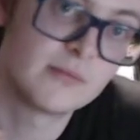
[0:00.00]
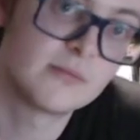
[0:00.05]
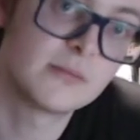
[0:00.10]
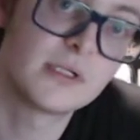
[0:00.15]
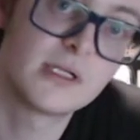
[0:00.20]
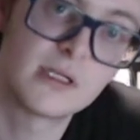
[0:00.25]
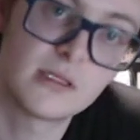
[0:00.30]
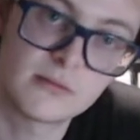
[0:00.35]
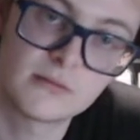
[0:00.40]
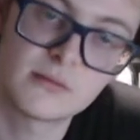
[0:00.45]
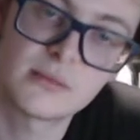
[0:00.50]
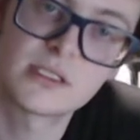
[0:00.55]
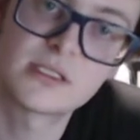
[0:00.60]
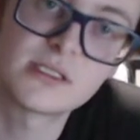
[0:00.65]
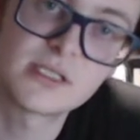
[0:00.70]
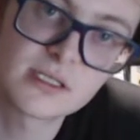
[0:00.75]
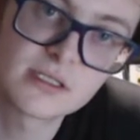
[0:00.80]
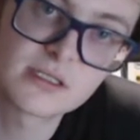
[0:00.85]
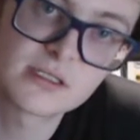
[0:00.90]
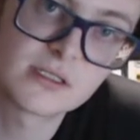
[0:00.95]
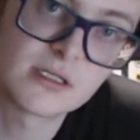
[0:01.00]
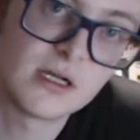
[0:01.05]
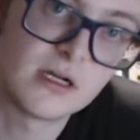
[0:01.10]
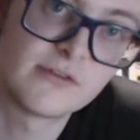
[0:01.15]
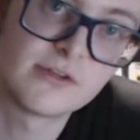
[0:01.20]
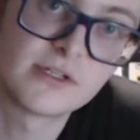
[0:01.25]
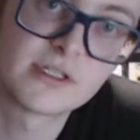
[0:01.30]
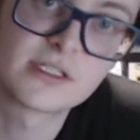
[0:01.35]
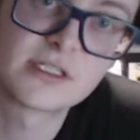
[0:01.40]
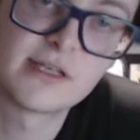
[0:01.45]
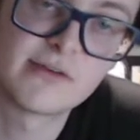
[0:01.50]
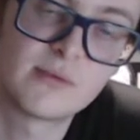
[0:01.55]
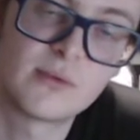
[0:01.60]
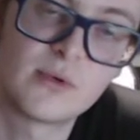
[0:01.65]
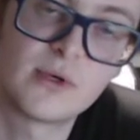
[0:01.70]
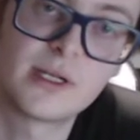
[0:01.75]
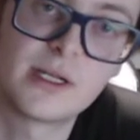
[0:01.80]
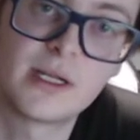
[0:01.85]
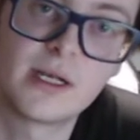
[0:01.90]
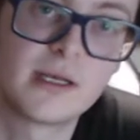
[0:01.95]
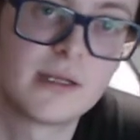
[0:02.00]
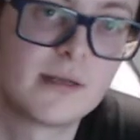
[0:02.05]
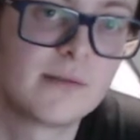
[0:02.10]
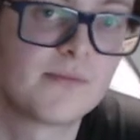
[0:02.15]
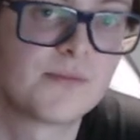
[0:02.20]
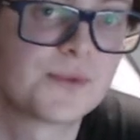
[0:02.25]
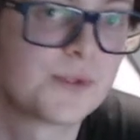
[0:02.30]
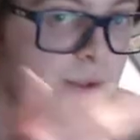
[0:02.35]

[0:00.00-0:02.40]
on my 6th solve it's 7.9.